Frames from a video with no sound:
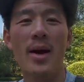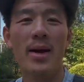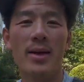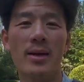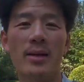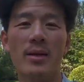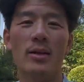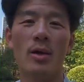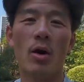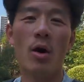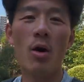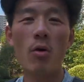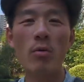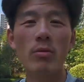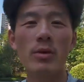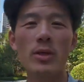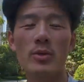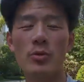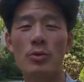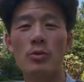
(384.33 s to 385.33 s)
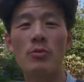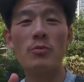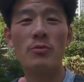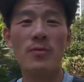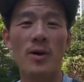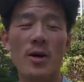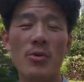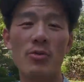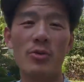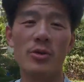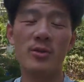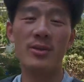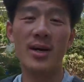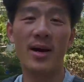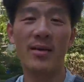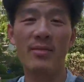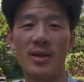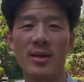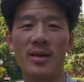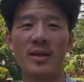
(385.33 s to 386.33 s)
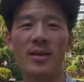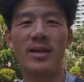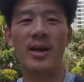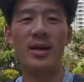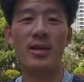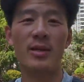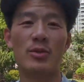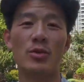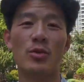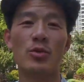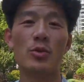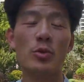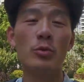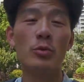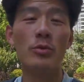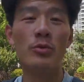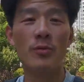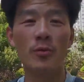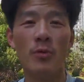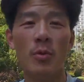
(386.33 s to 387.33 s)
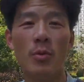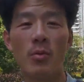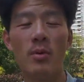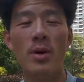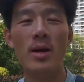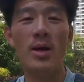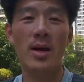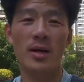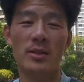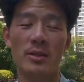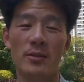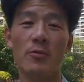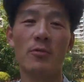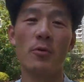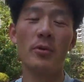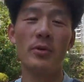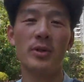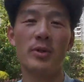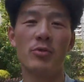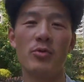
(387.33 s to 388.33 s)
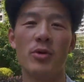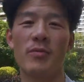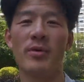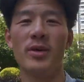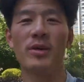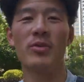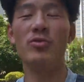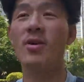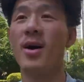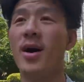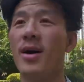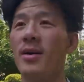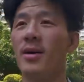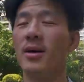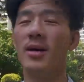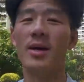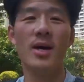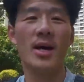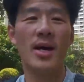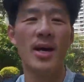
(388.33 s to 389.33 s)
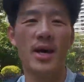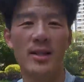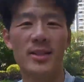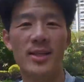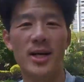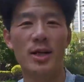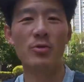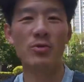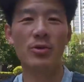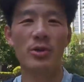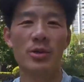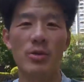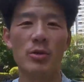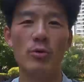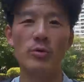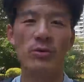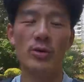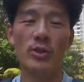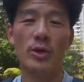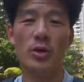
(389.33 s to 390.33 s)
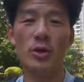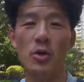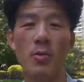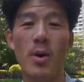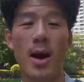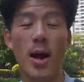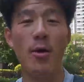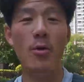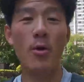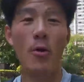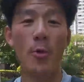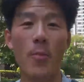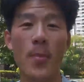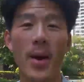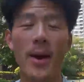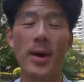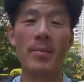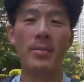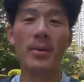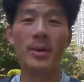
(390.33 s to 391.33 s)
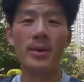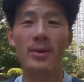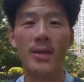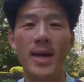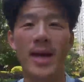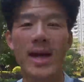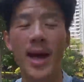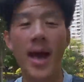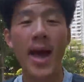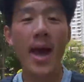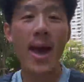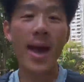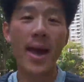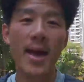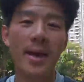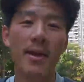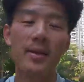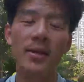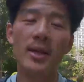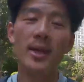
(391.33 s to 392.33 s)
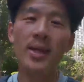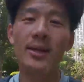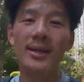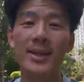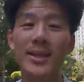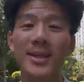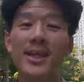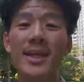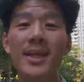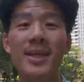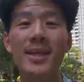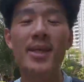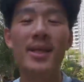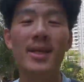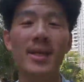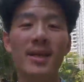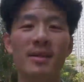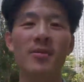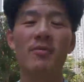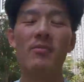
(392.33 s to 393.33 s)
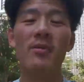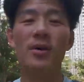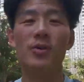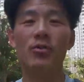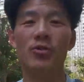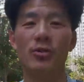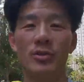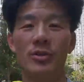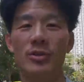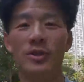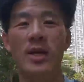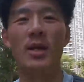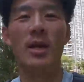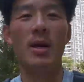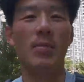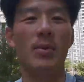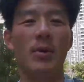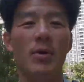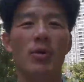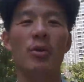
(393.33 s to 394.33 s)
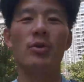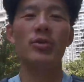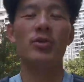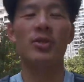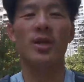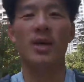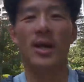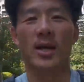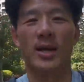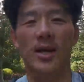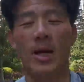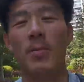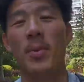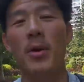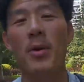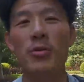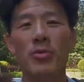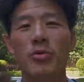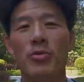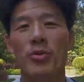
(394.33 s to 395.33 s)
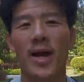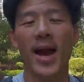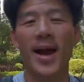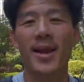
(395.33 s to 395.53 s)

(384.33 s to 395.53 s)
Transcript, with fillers: Pay, the only two functions I think that is useful as a foreigner traveling in China is actually use the QR code payment and the Didi in the functions. Because comparing to